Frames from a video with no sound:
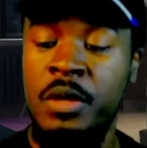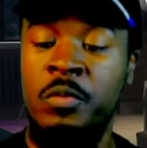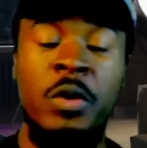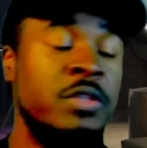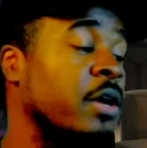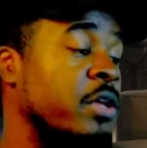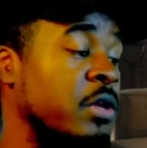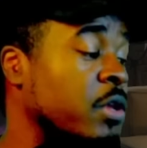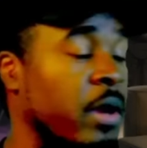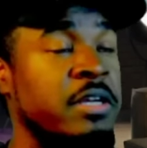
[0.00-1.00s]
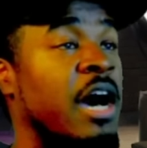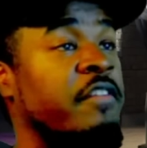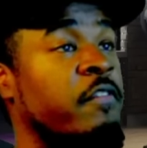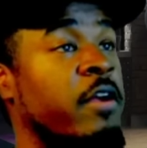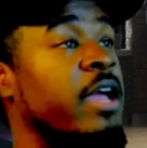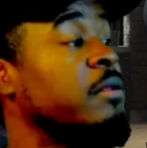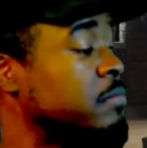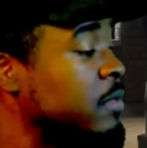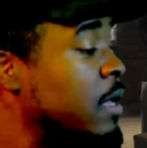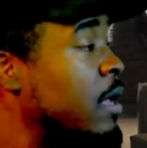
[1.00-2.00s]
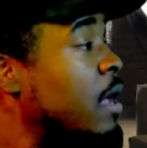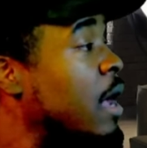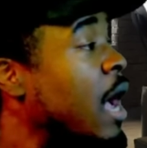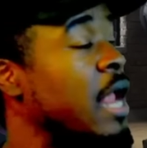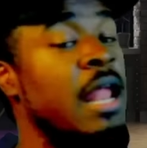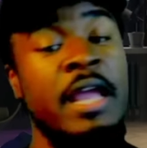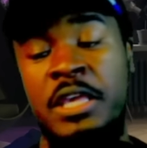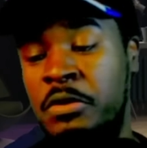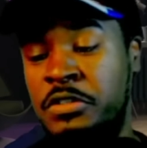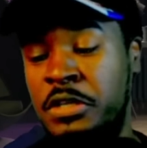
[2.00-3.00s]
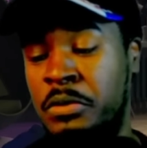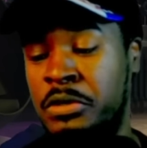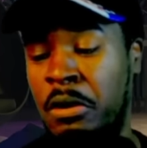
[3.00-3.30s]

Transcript: What are you doing, Godfrey? I like you to